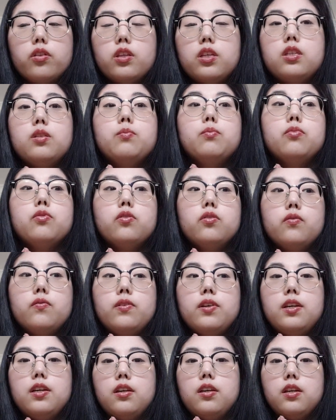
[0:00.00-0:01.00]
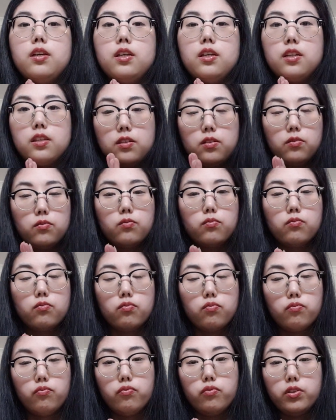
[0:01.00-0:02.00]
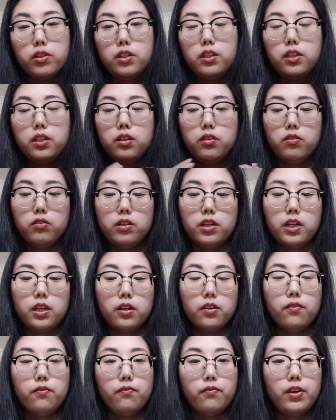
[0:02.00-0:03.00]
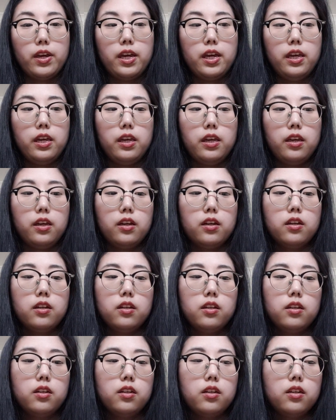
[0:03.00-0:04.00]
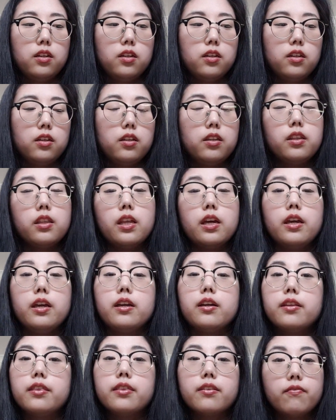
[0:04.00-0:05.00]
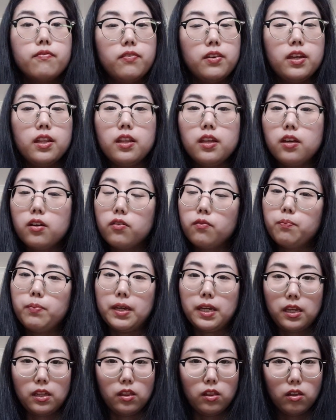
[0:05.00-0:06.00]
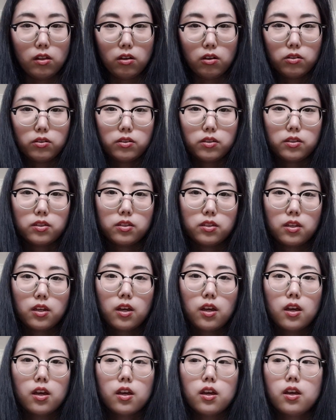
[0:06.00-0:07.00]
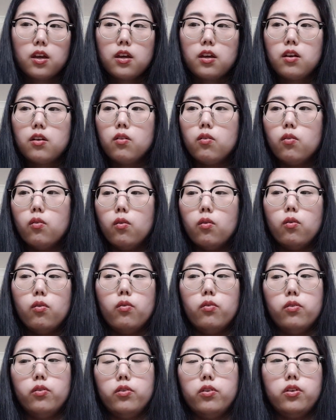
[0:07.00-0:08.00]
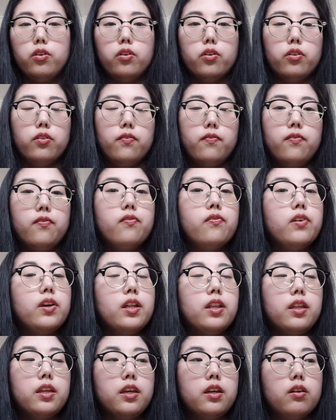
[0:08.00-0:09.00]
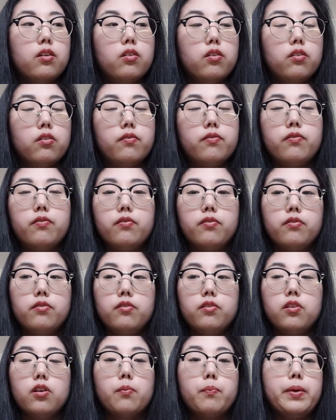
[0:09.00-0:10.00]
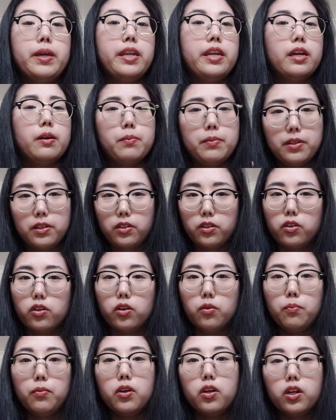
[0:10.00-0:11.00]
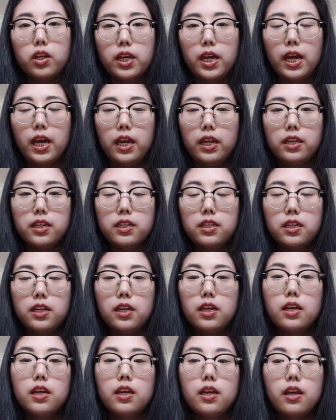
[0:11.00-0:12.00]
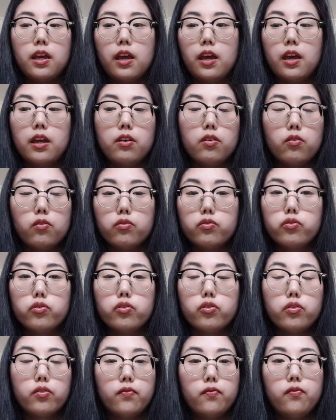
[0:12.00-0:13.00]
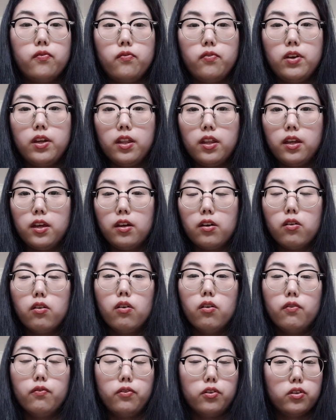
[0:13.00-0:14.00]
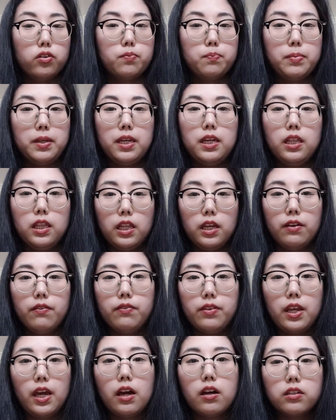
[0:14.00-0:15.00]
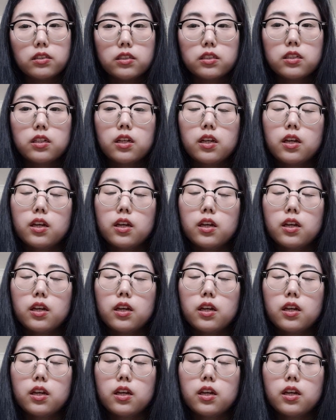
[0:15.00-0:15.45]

this movie is really good at conveying like the feeling of being lost or, you know, the feeling of not being able to communicate. And also the feeling of just being left out.